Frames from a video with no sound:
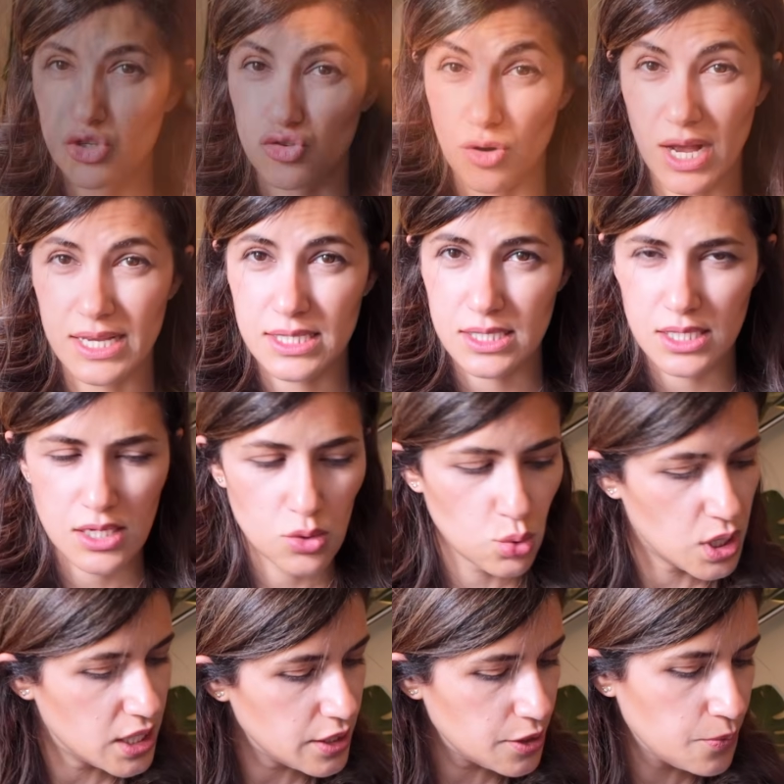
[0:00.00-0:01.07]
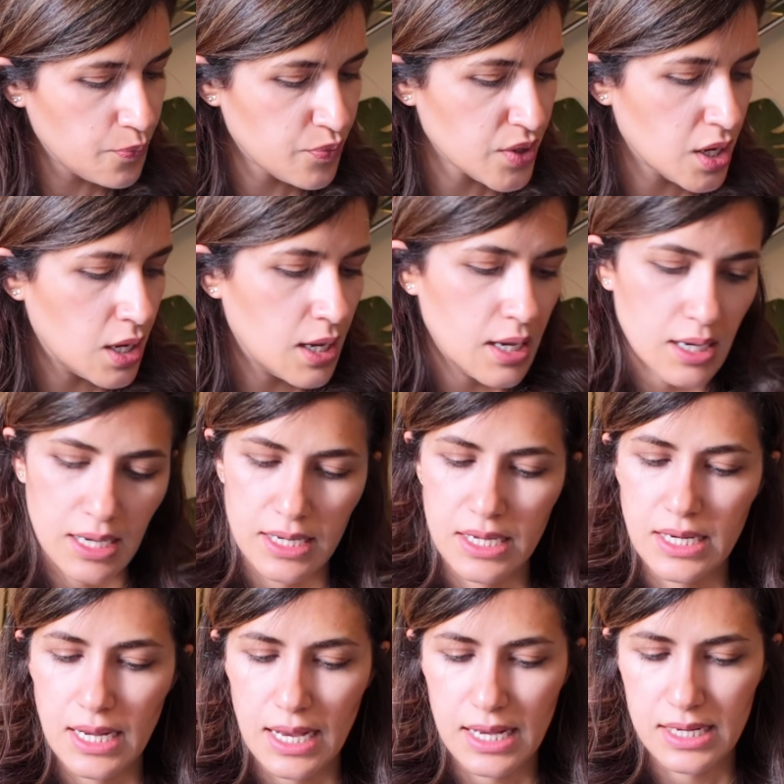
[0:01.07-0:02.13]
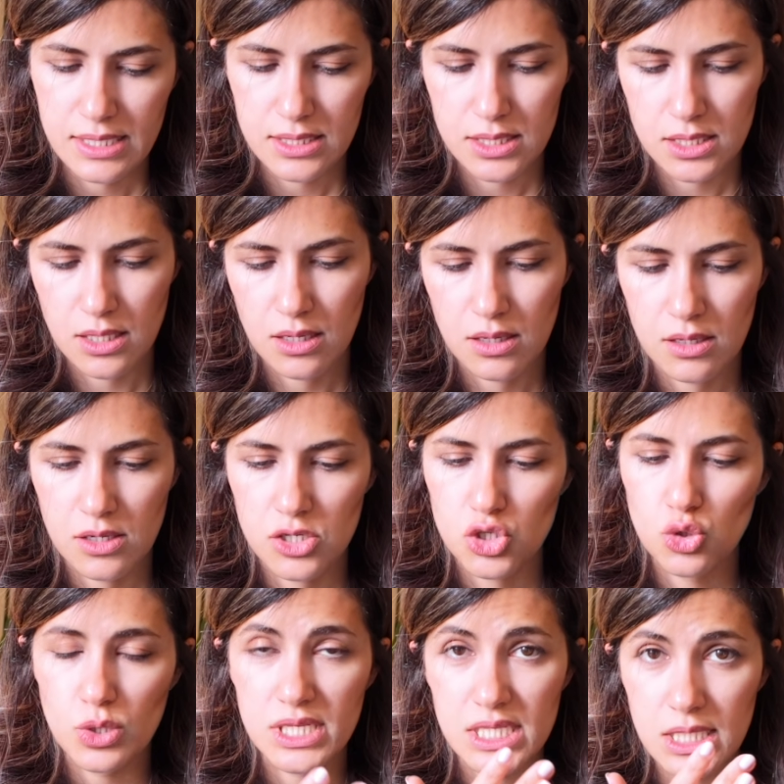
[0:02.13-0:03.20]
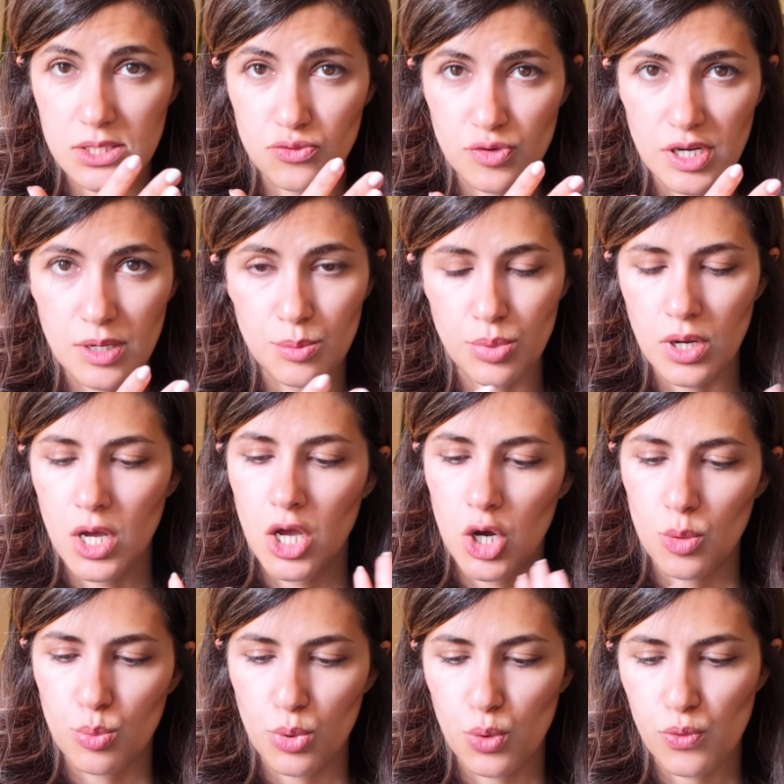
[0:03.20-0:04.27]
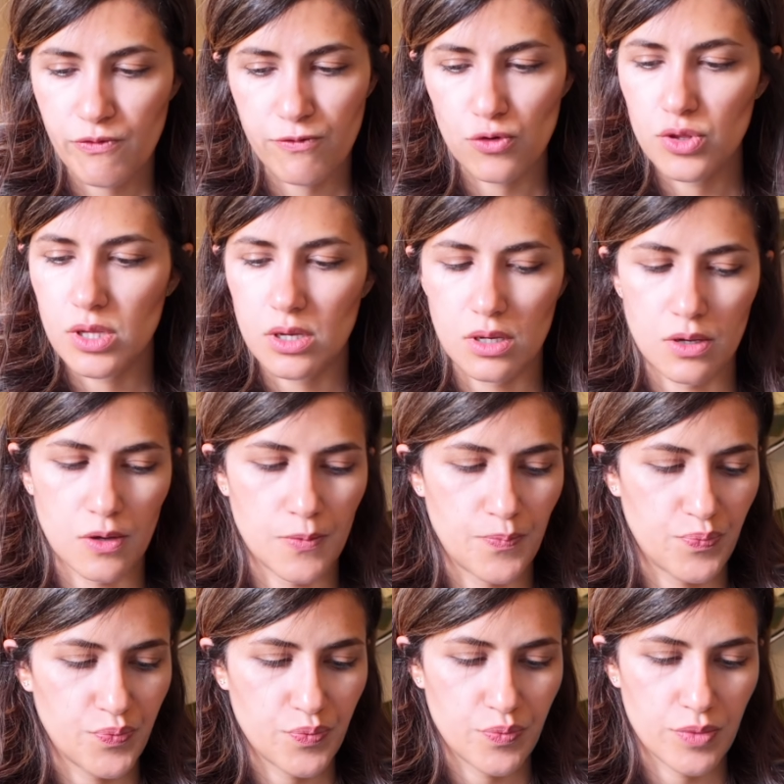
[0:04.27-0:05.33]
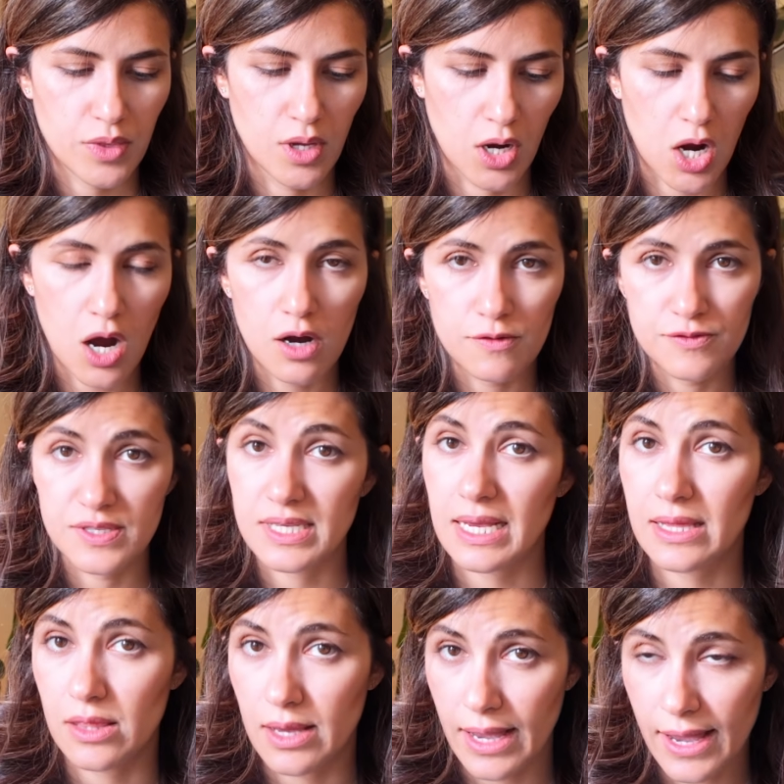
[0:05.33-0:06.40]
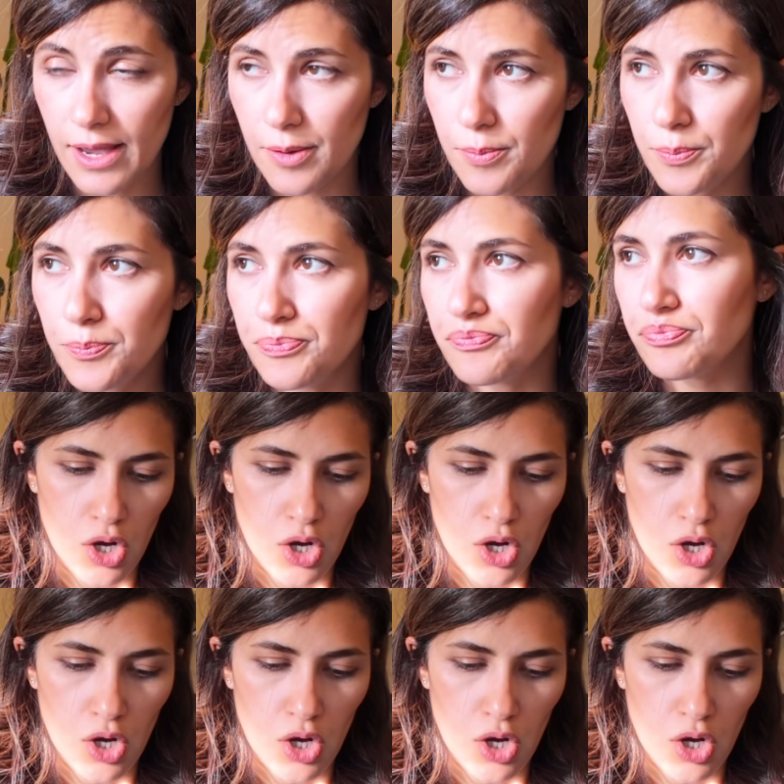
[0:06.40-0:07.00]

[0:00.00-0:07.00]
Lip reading: drastic way. And it has twisted rib both for the cuffs and the hem.